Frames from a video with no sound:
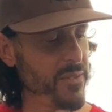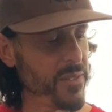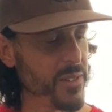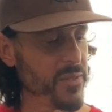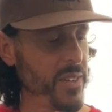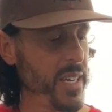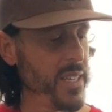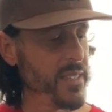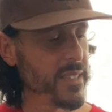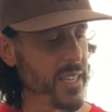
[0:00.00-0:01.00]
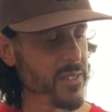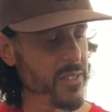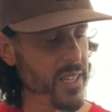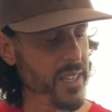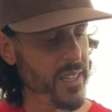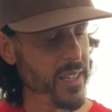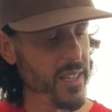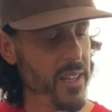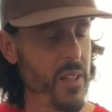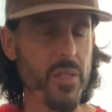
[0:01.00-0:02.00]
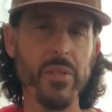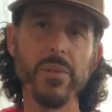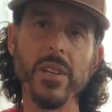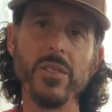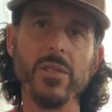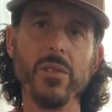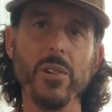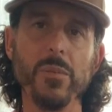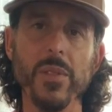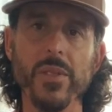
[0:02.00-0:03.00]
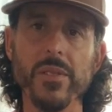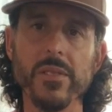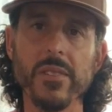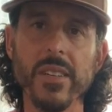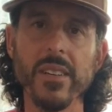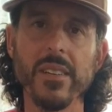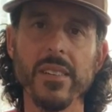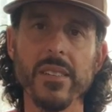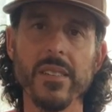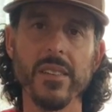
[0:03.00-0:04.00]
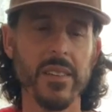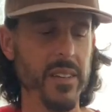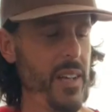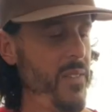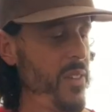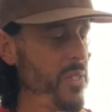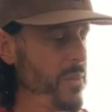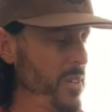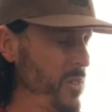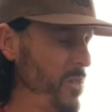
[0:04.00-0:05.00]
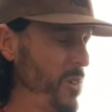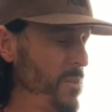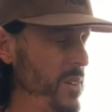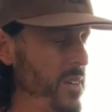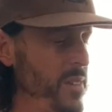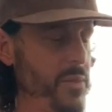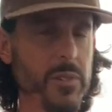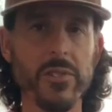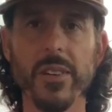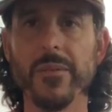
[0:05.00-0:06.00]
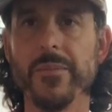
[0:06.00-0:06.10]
First fret, second string, 3-2 open third string, and then 3-2 open fourth string.